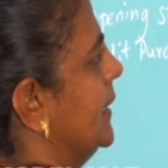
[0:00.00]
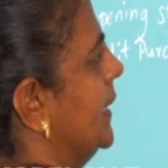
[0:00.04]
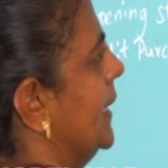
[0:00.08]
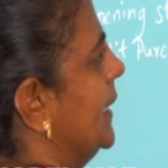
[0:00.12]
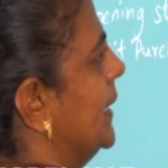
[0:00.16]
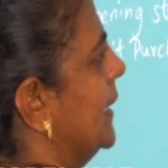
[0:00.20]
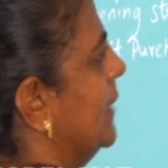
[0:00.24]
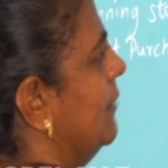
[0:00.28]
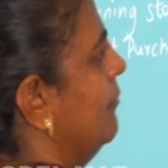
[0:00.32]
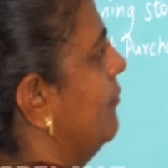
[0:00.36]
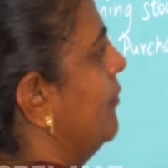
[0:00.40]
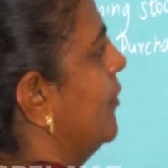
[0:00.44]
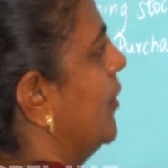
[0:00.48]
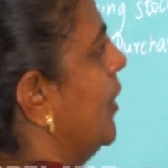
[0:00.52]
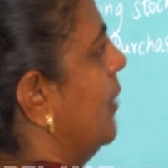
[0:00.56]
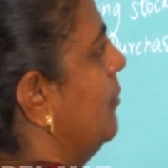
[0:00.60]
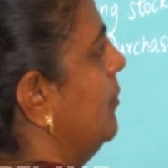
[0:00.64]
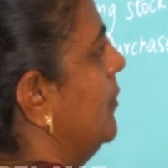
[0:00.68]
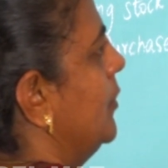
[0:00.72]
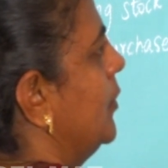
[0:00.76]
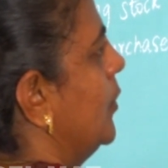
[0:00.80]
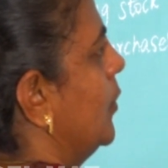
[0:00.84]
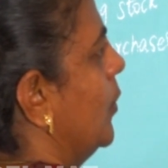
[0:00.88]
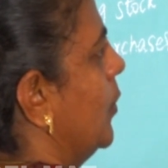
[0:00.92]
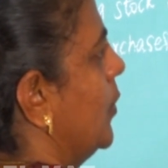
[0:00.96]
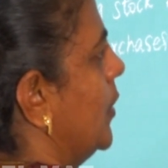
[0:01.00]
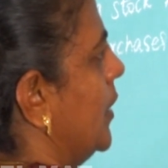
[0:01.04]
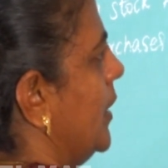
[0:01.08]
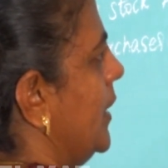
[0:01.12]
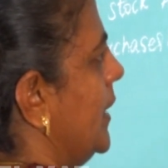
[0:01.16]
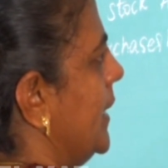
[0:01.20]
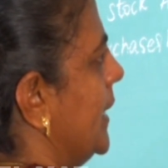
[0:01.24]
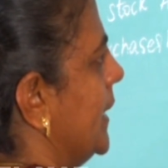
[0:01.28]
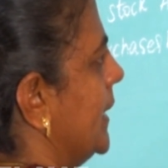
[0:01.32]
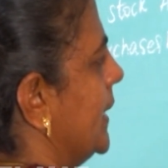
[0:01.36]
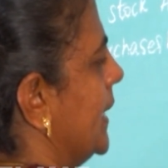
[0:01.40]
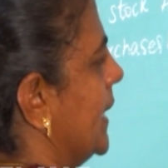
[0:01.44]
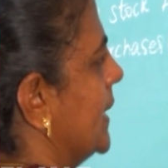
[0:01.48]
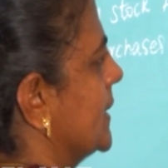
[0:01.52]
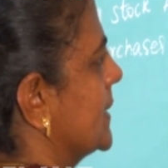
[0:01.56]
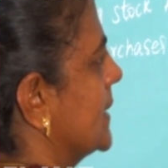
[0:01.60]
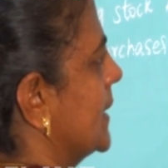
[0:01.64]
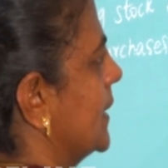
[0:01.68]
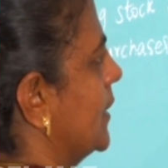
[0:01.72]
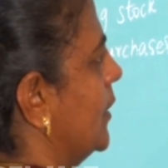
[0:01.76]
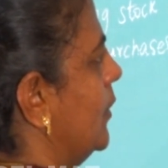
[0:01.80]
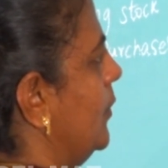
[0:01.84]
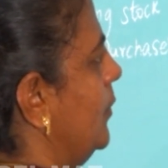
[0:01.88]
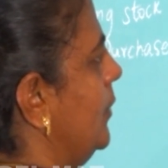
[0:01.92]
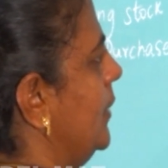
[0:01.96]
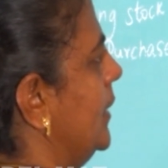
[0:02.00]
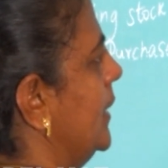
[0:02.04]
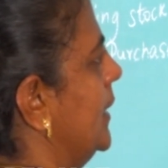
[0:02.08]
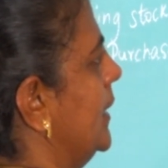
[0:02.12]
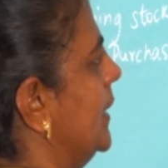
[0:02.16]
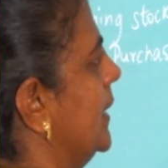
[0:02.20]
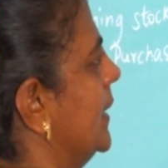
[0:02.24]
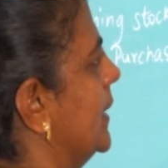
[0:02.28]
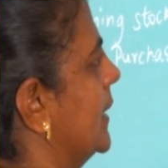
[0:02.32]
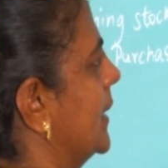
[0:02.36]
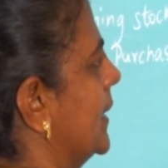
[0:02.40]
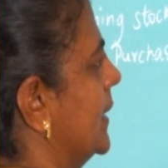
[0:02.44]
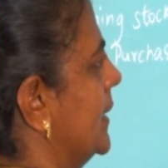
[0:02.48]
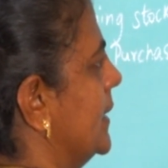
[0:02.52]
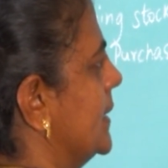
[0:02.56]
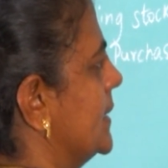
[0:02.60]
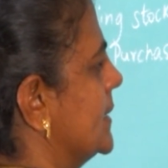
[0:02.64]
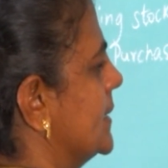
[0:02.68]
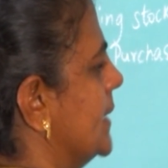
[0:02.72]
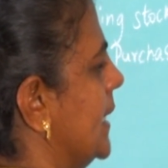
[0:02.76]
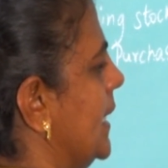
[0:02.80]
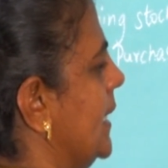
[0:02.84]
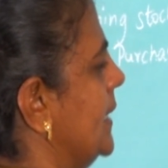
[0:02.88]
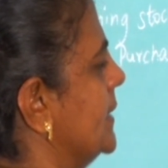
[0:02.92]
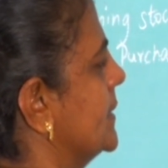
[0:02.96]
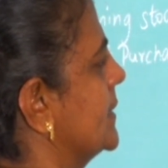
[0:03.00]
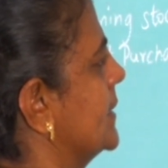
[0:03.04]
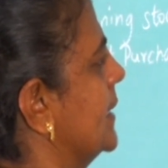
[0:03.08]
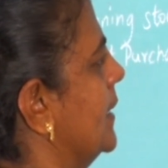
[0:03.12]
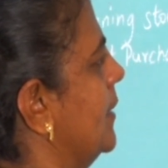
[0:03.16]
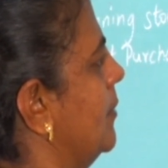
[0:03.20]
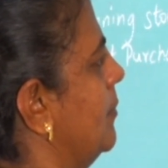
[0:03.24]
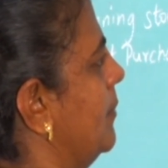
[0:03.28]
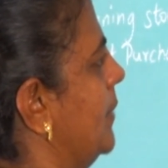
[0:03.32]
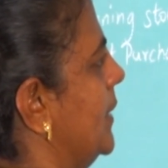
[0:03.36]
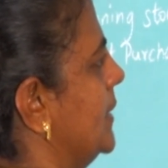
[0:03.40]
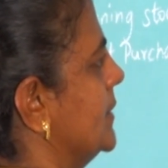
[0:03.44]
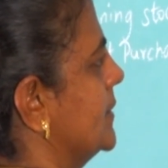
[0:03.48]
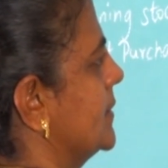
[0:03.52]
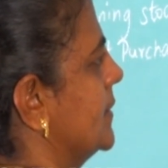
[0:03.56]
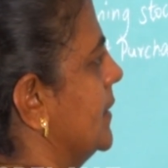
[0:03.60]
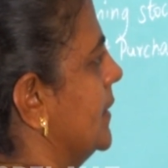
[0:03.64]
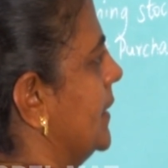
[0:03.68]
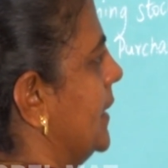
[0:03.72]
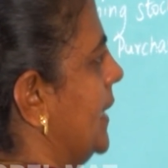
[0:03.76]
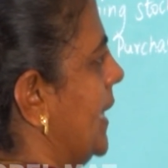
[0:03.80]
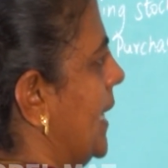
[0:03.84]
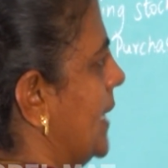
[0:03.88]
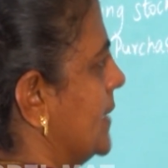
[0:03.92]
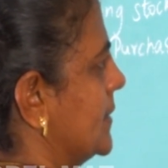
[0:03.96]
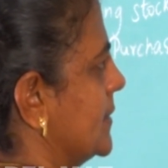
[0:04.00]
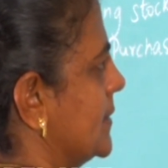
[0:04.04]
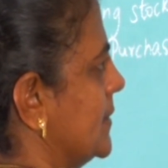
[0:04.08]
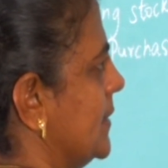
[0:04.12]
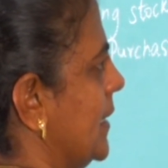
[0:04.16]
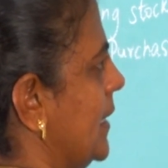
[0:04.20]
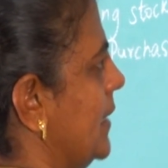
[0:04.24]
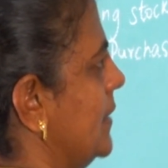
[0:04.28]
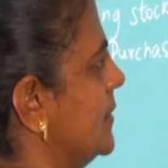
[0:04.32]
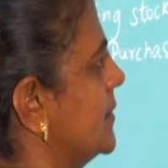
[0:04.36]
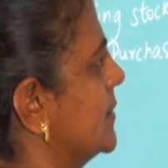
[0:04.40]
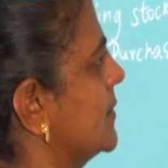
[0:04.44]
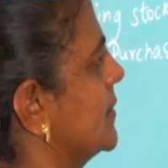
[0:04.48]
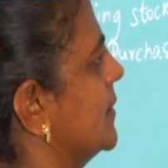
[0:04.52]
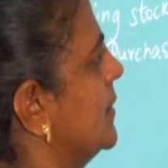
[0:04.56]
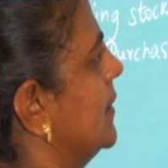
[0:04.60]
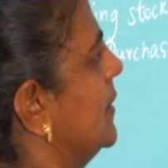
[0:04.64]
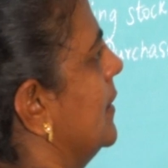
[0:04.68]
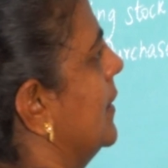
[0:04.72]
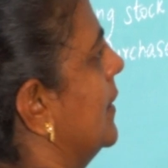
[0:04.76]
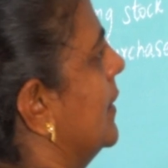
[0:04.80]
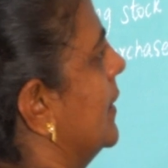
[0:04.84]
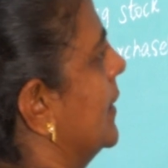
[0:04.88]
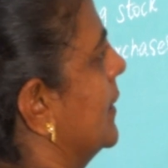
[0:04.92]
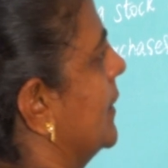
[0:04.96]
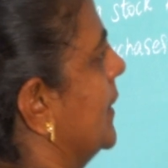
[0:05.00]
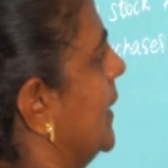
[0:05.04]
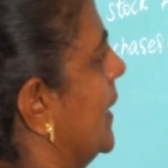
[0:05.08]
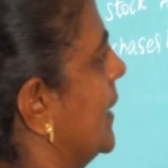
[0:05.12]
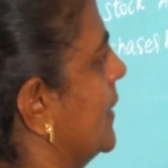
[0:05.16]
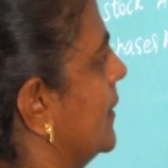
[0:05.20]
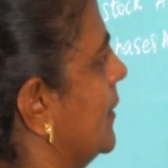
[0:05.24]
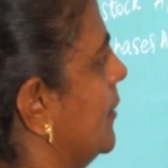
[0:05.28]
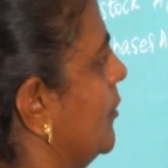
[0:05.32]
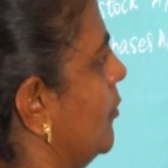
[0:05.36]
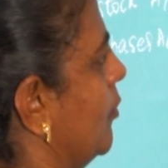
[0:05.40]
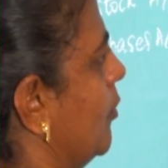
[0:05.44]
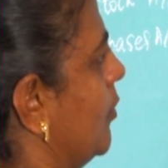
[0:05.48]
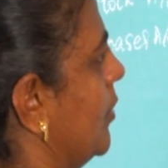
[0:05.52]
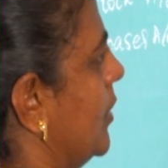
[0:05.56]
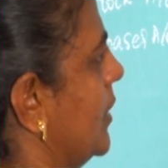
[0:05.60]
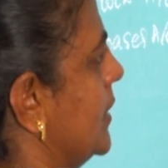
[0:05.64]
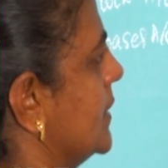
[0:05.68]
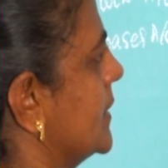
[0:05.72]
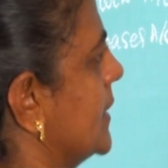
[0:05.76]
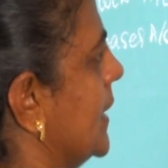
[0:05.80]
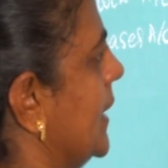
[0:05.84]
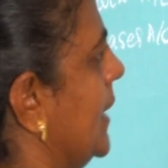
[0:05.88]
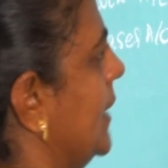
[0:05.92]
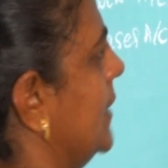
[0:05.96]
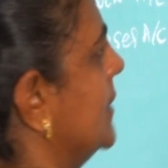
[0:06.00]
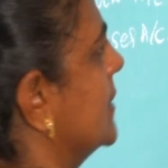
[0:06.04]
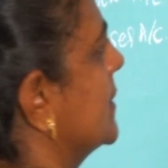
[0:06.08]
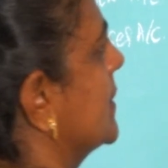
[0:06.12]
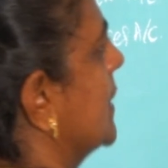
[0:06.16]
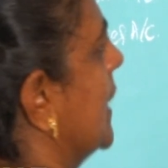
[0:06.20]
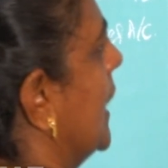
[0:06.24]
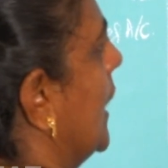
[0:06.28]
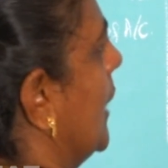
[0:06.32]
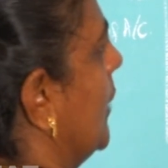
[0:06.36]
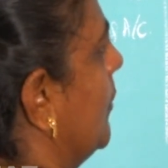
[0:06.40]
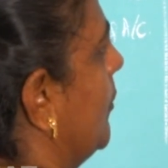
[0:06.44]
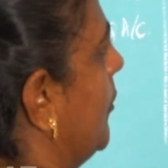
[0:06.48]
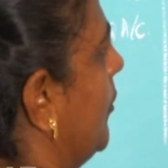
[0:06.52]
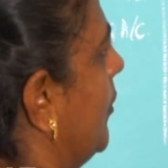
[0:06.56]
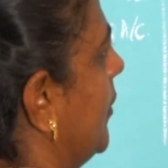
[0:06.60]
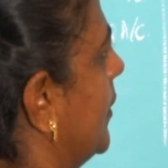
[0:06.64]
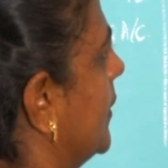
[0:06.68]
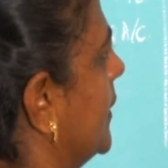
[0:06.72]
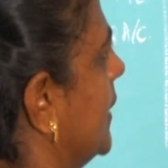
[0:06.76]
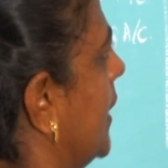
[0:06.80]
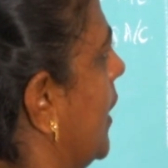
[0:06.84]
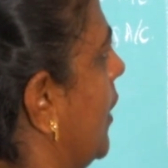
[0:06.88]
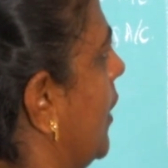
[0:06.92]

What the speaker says: taken from total debtors account, credit sales plus cash sales, take the total sales and put it in the